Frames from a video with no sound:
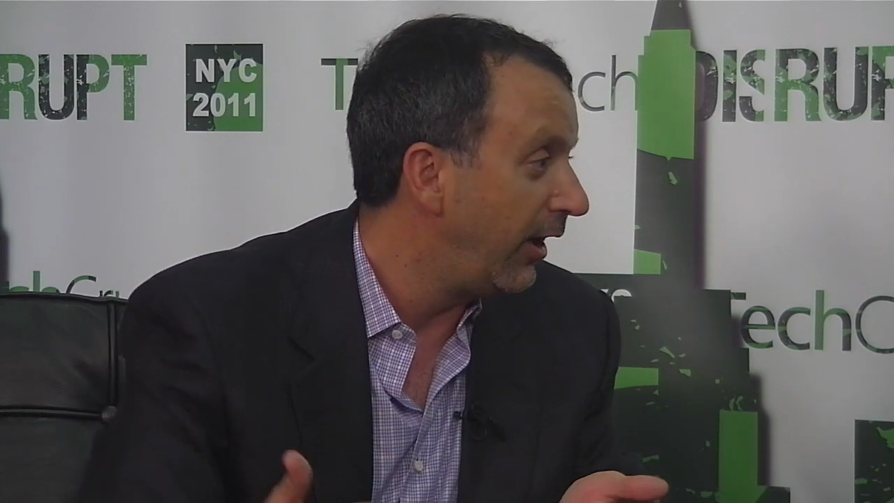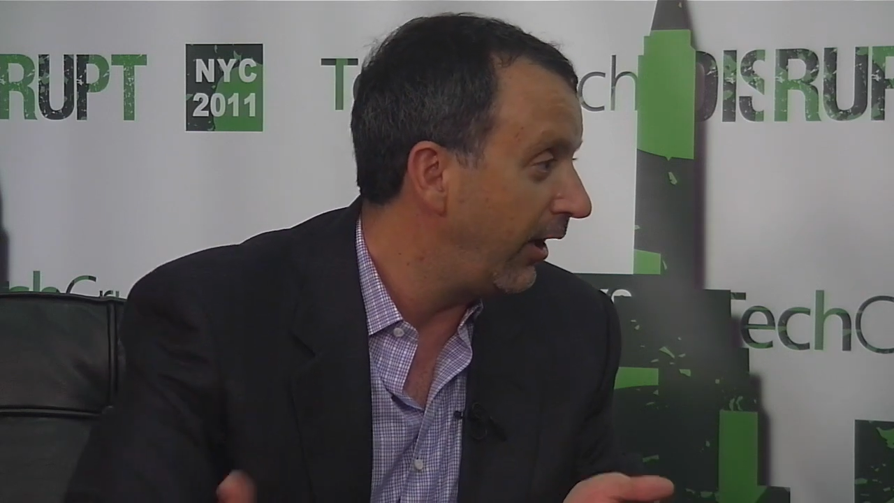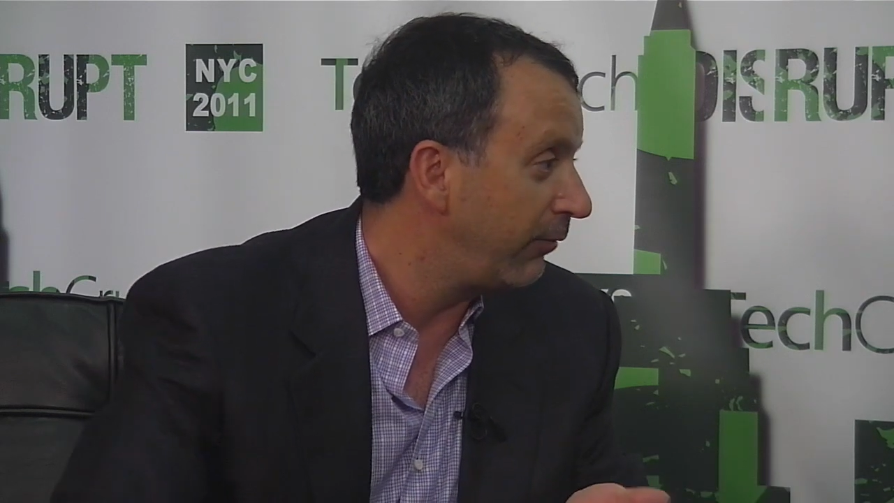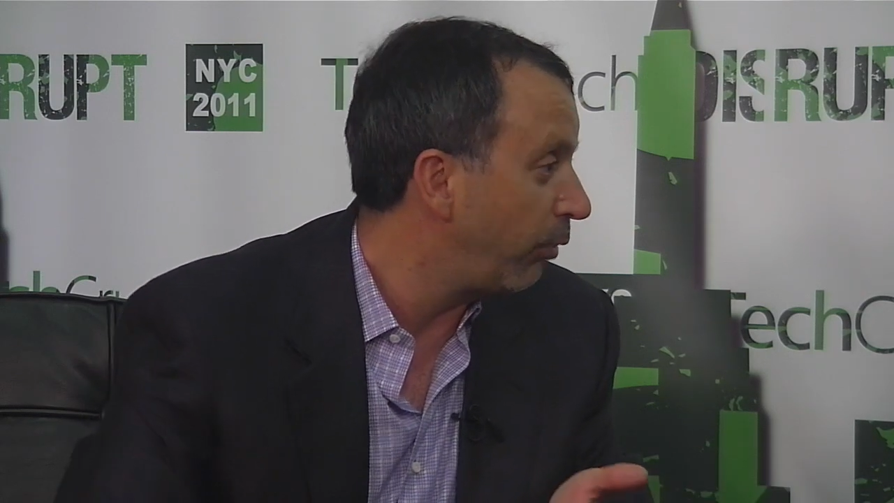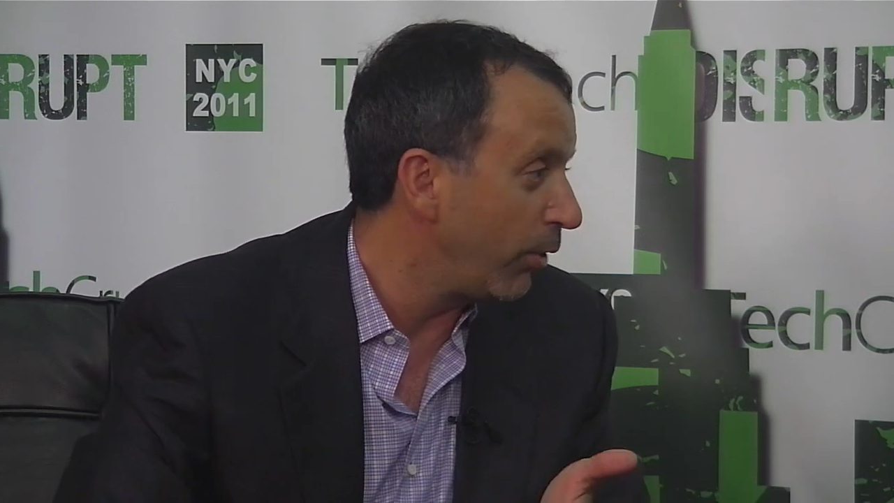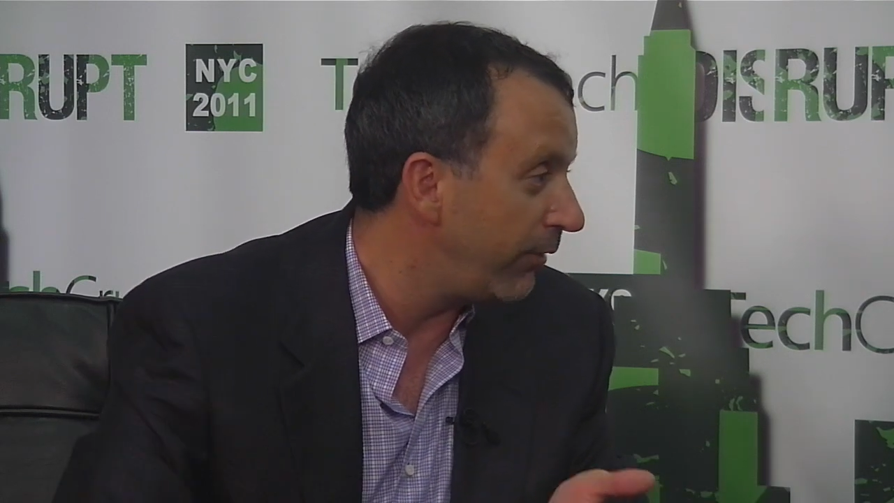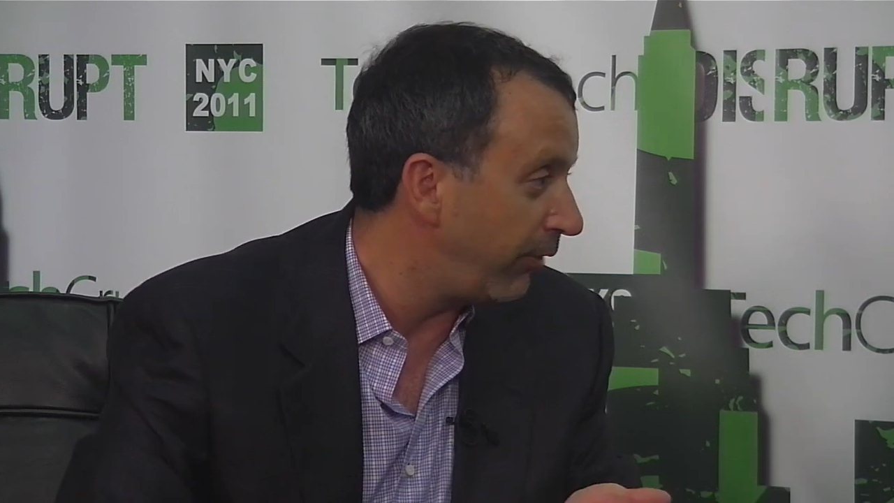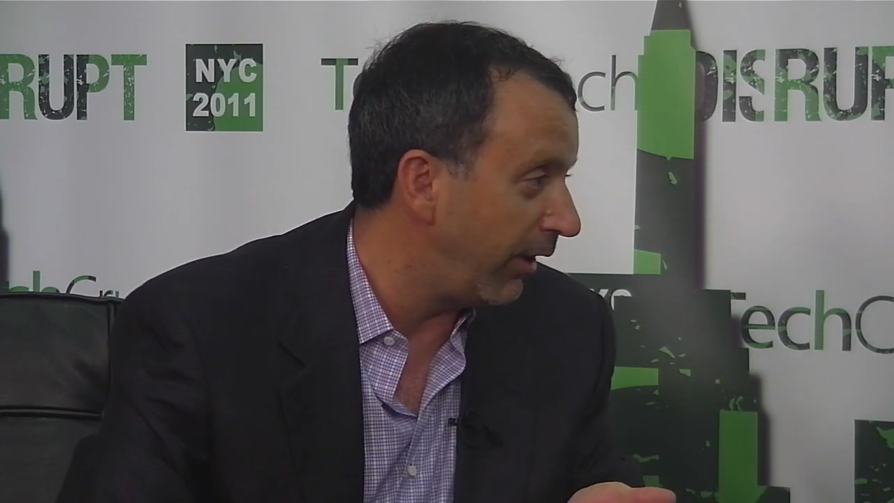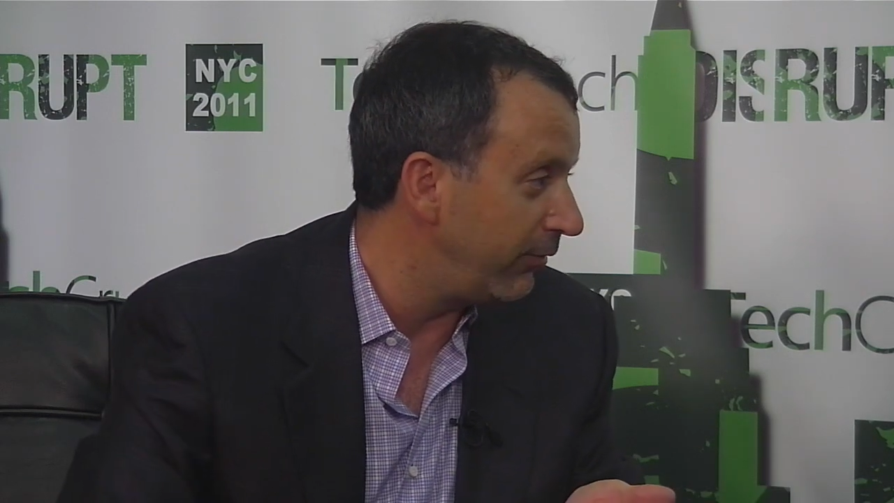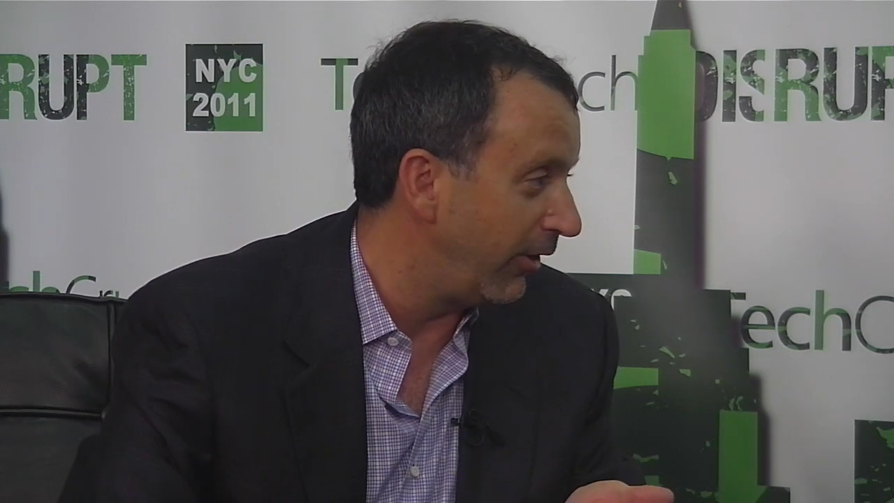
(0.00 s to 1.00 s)
at
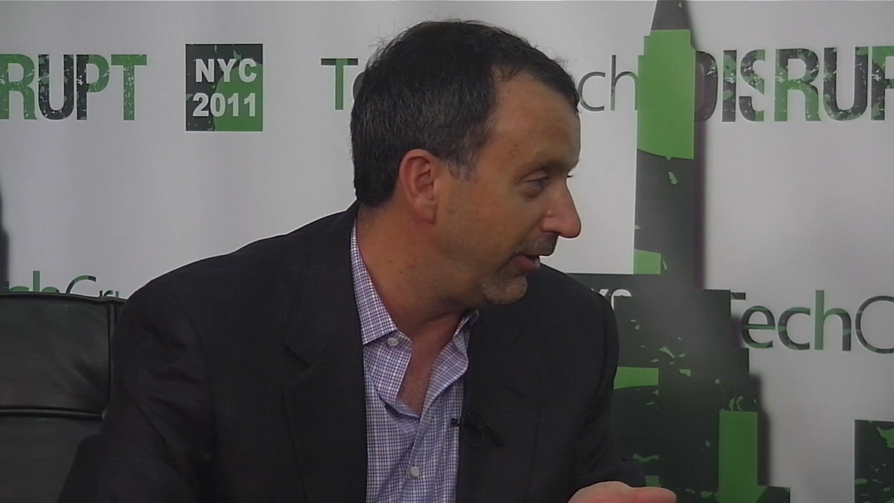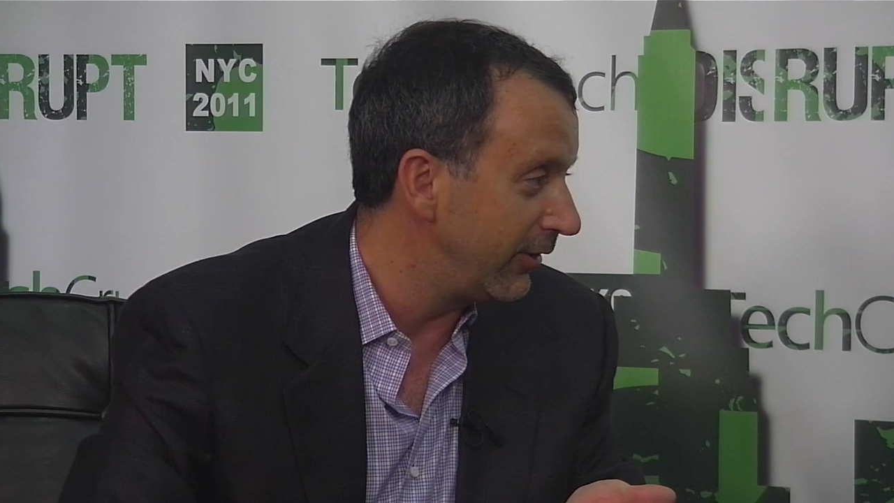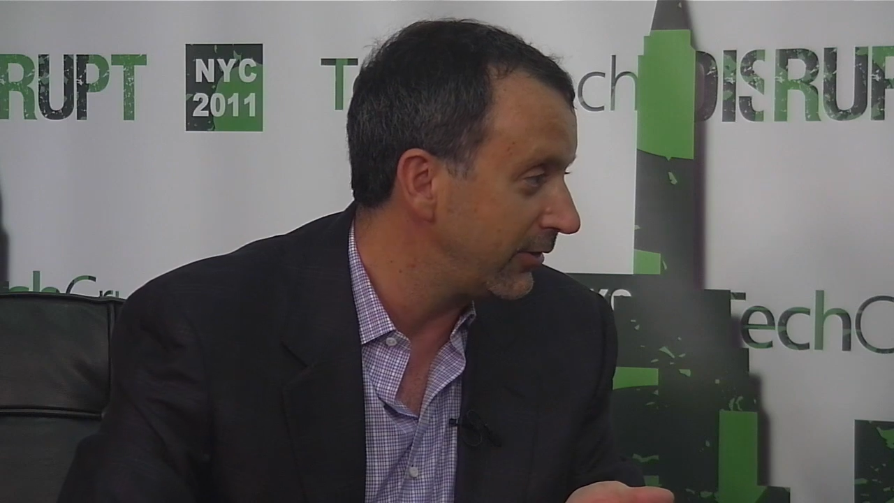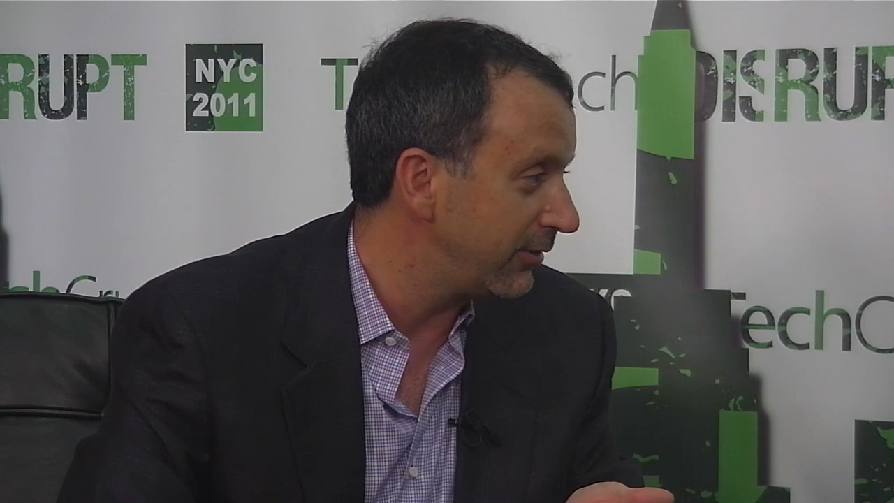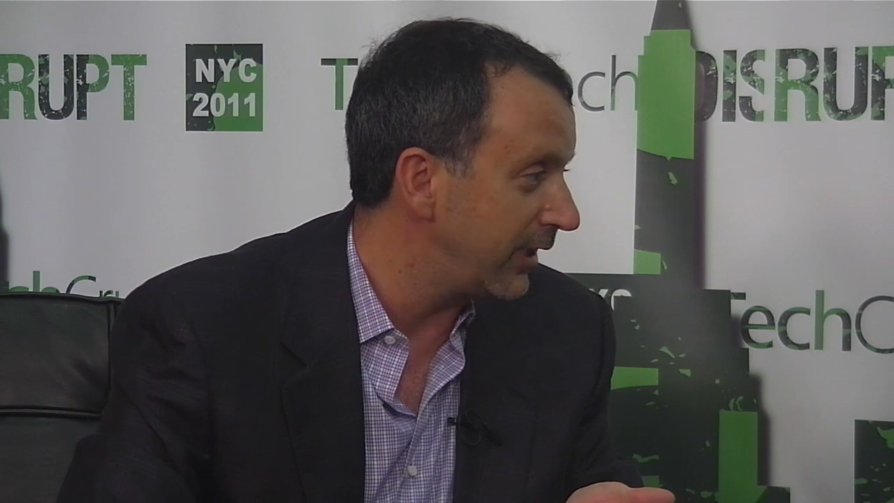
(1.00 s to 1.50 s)
$45, dollars mm-hmm.